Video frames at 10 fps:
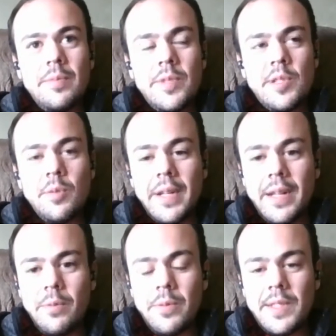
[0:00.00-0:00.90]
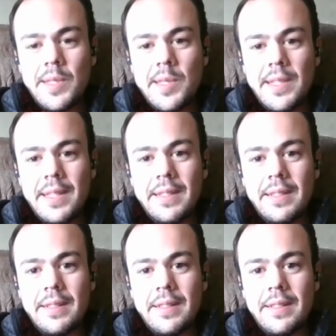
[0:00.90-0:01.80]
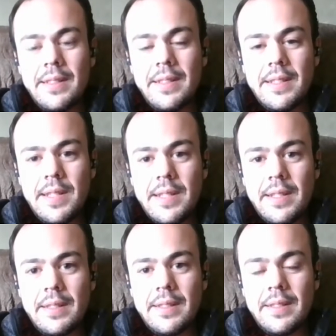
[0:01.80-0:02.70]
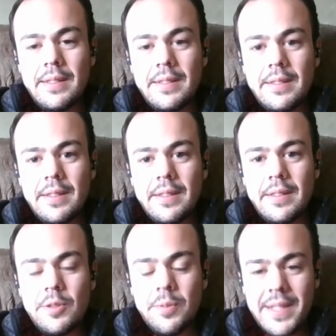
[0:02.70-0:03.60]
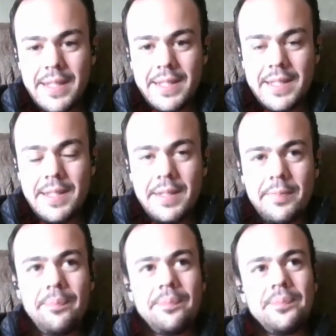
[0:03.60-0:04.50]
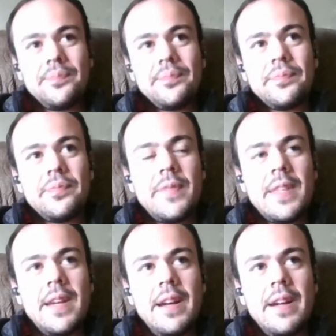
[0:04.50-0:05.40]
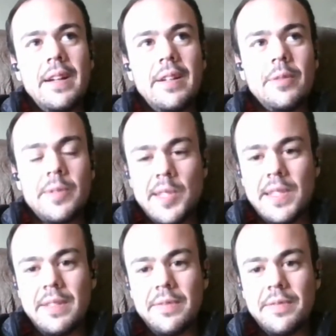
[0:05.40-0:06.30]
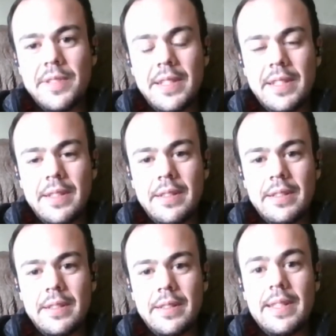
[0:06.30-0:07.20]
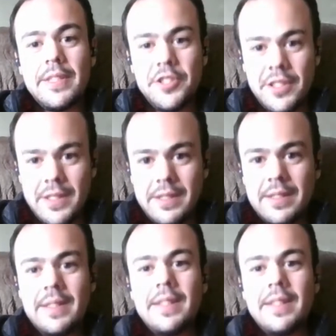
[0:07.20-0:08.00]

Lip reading: So when I was in India in 2018, received Diksha